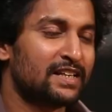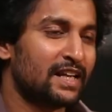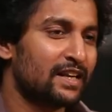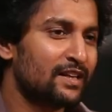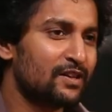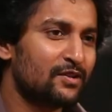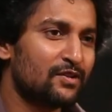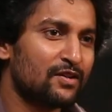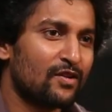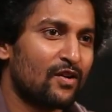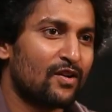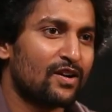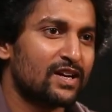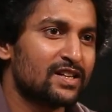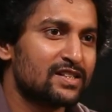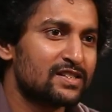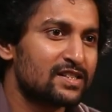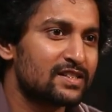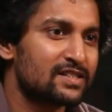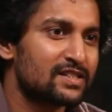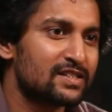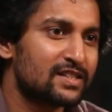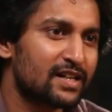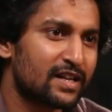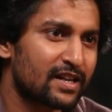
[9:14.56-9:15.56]
telikunna audience
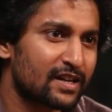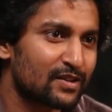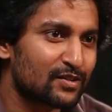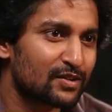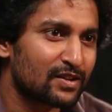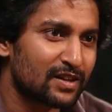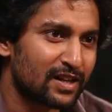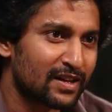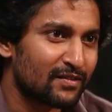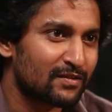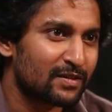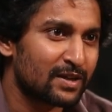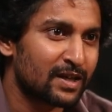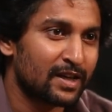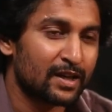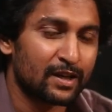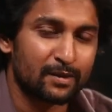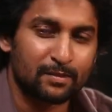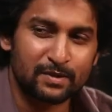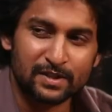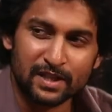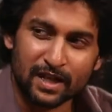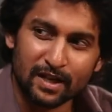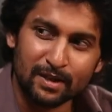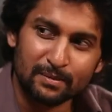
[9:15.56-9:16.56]
ichin dairyantane
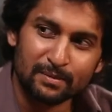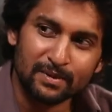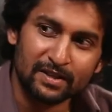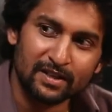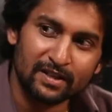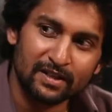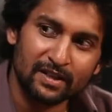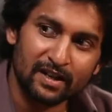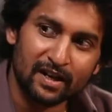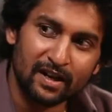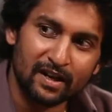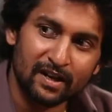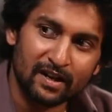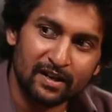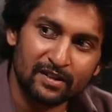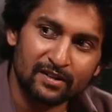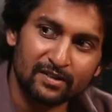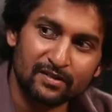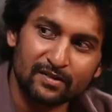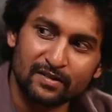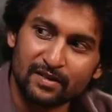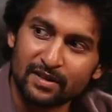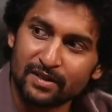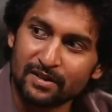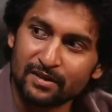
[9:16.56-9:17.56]
chaala mandi
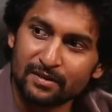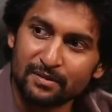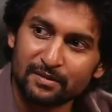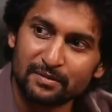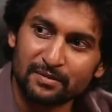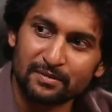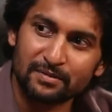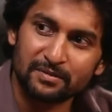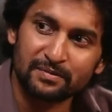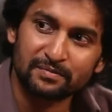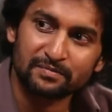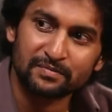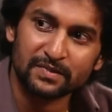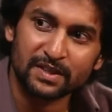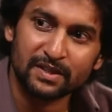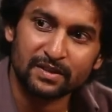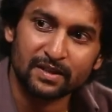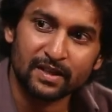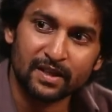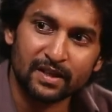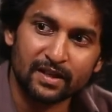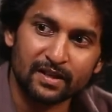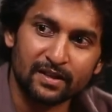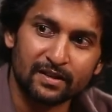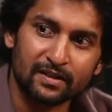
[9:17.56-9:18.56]
antuntaru
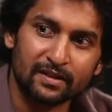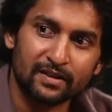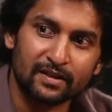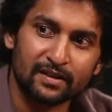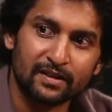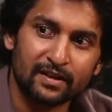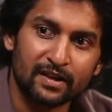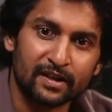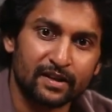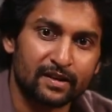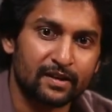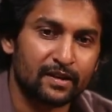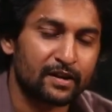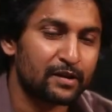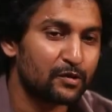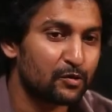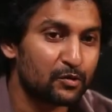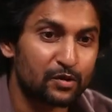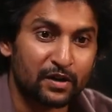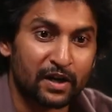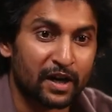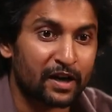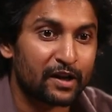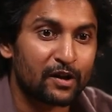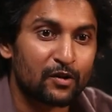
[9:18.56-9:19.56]
like you
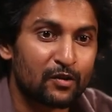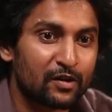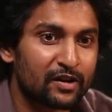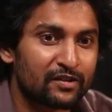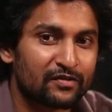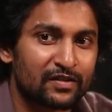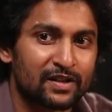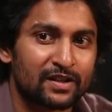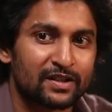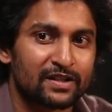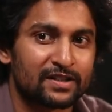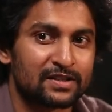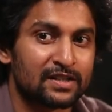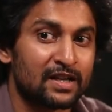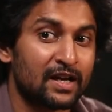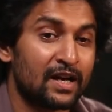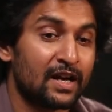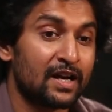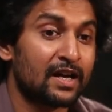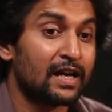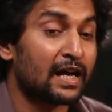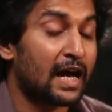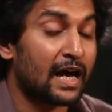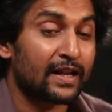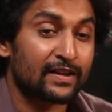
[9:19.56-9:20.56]
try out different thing.
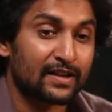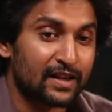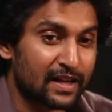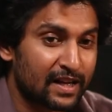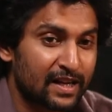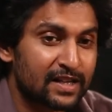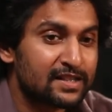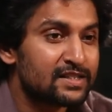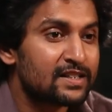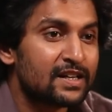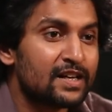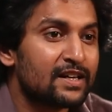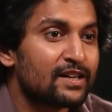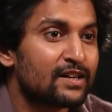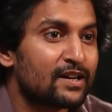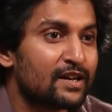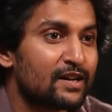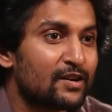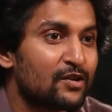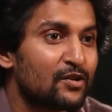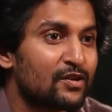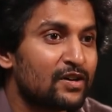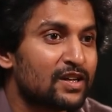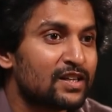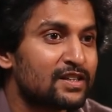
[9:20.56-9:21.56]
The reason I try
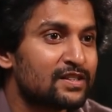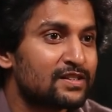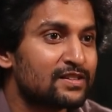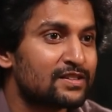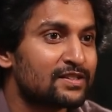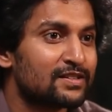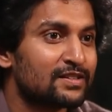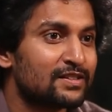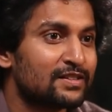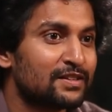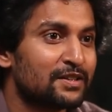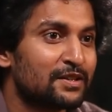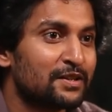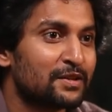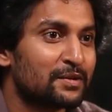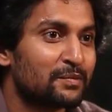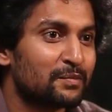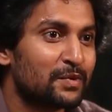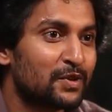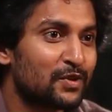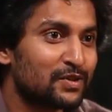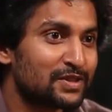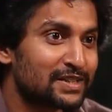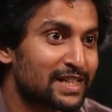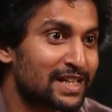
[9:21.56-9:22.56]
out is
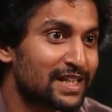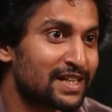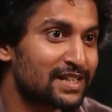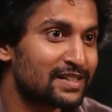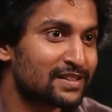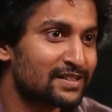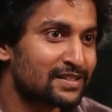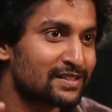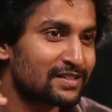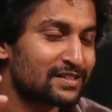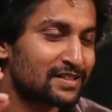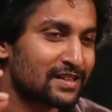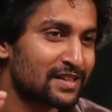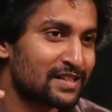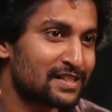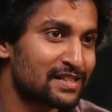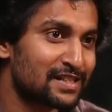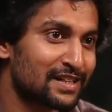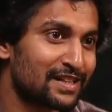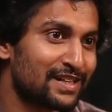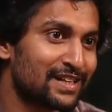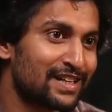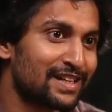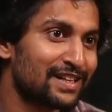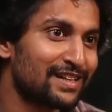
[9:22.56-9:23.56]
because there is a
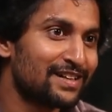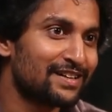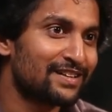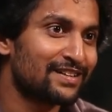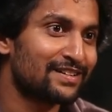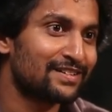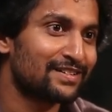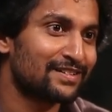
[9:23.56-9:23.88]
certain